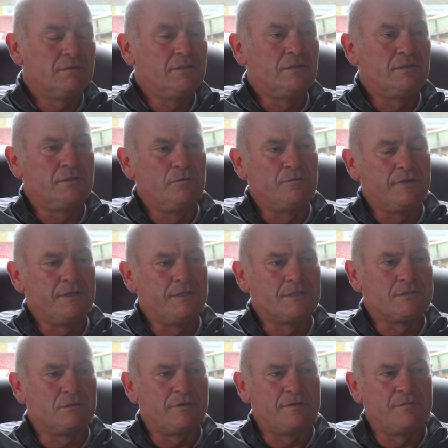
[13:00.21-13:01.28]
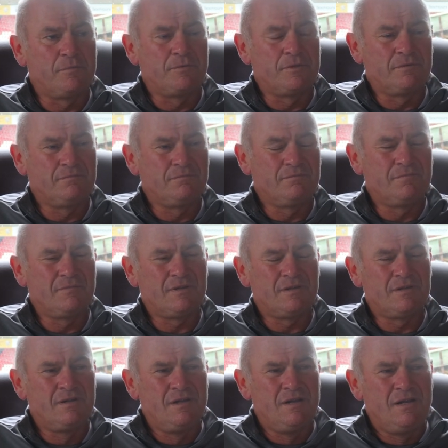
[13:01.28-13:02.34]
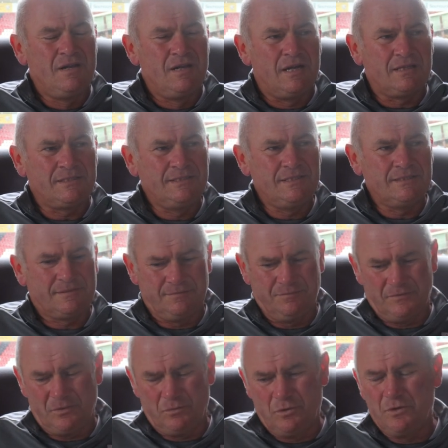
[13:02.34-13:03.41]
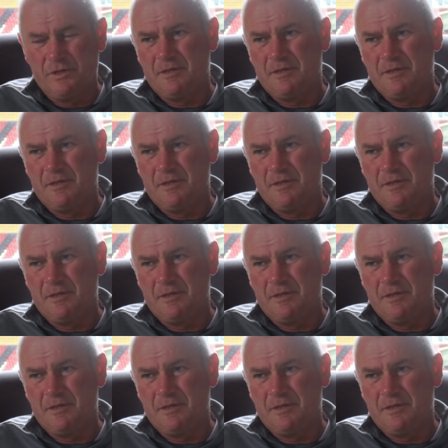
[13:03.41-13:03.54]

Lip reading: you do think he deserves it, but I see us, we're